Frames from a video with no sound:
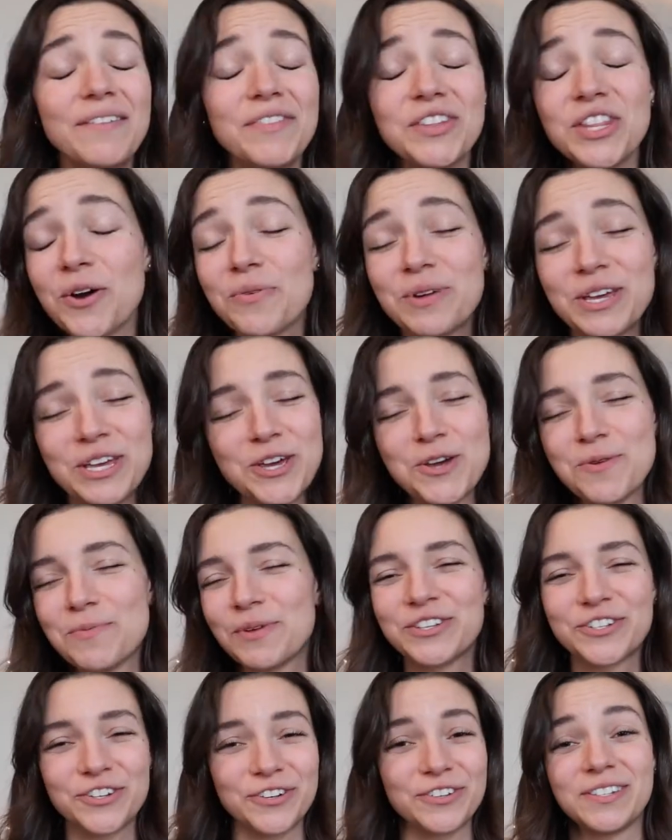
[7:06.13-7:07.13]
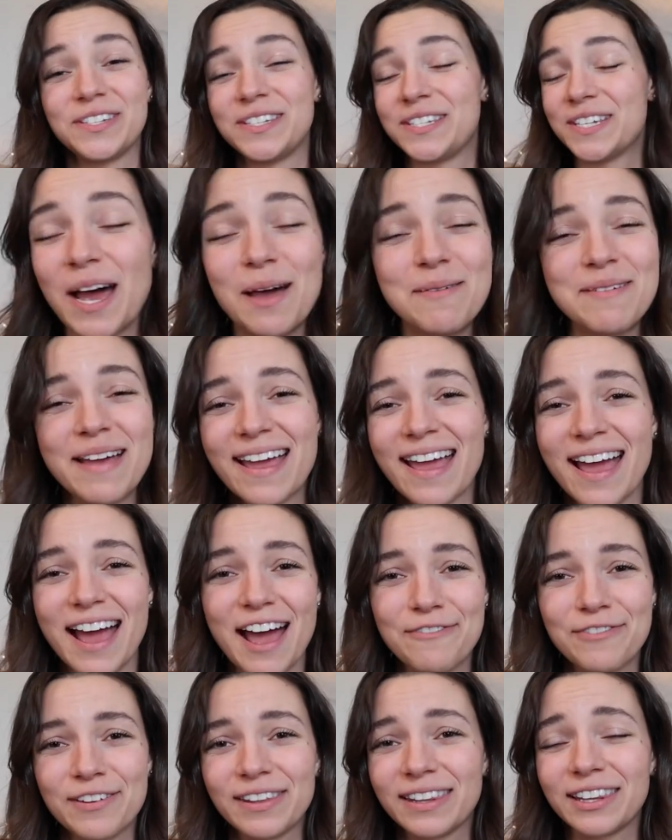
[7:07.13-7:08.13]
Even though we humans are dumb
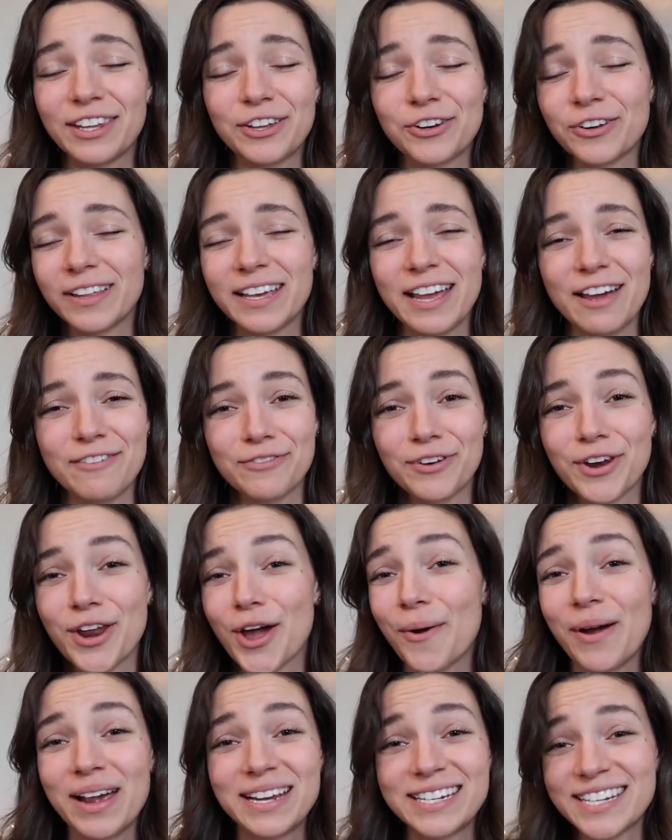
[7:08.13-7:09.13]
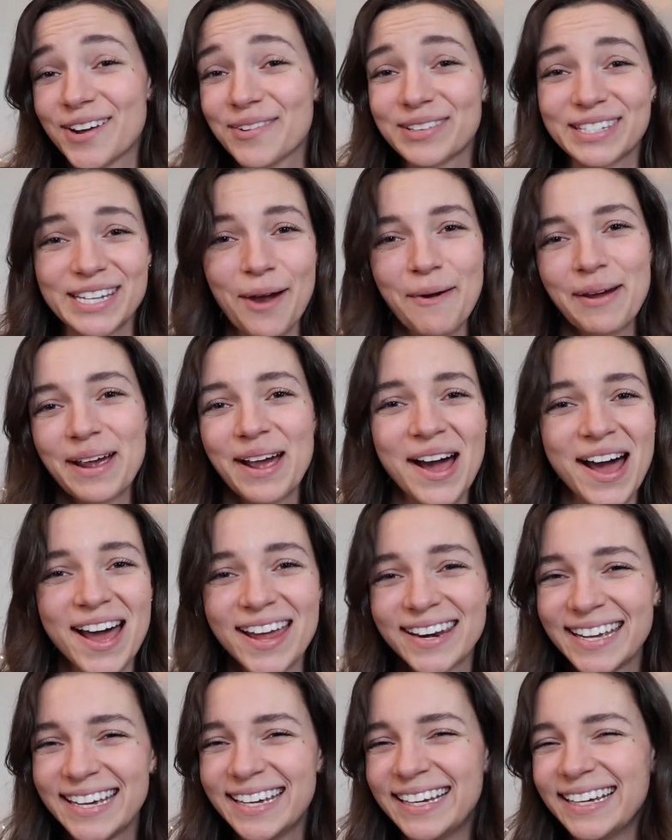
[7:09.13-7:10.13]
AF and literally have no idea what's going
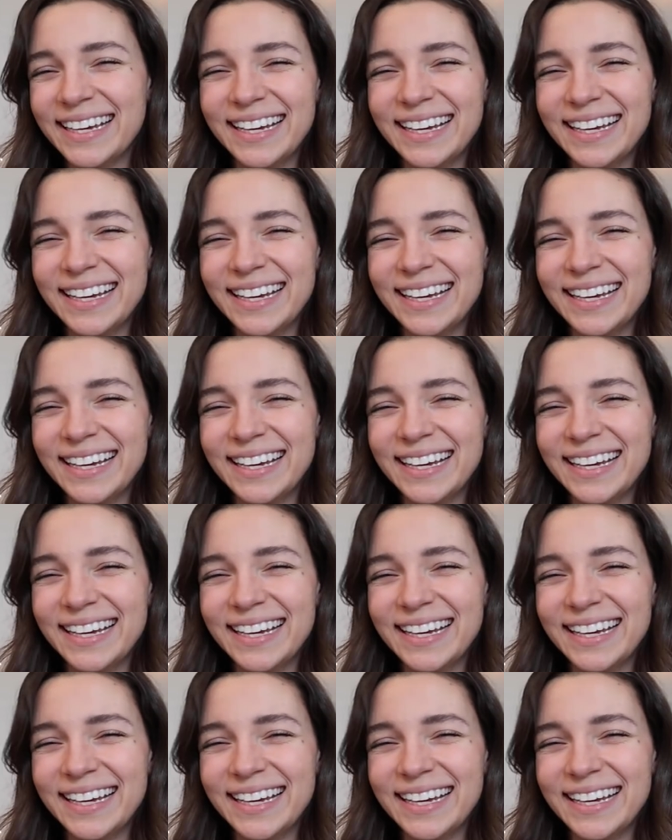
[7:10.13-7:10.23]
on.